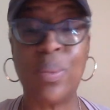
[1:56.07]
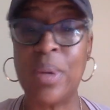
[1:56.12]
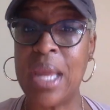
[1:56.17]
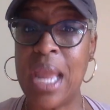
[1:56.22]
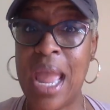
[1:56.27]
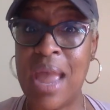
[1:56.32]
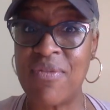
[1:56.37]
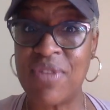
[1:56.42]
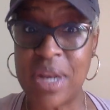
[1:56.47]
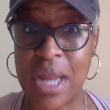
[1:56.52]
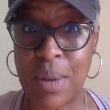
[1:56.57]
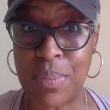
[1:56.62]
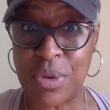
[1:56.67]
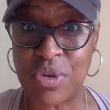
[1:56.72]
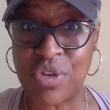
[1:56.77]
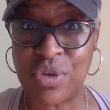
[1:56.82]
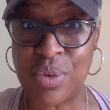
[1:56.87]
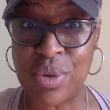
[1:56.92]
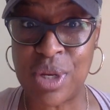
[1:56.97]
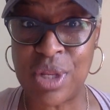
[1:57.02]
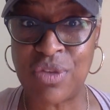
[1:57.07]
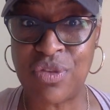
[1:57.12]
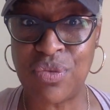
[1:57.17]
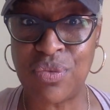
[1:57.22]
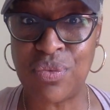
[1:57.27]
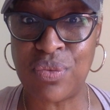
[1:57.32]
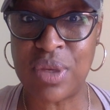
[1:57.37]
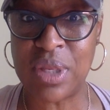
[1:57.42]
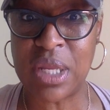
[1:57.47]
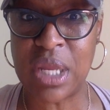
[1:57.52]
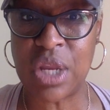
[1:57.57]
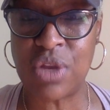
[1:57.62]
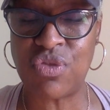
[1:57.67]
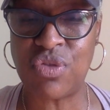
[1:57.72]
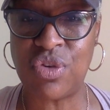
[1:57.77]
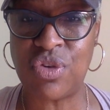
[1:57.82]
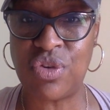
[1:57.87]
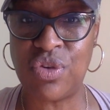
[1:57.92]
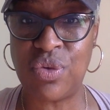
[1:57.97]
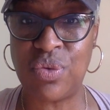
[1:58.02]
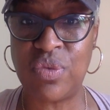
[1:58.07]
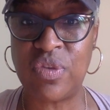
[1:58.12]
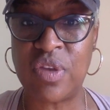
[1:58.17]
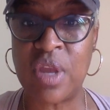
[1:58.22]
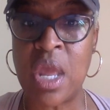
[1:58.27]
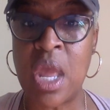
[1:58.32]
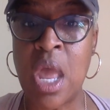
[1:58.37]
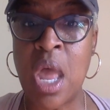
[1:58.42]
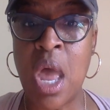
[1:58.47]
we have an opportunity to really introduce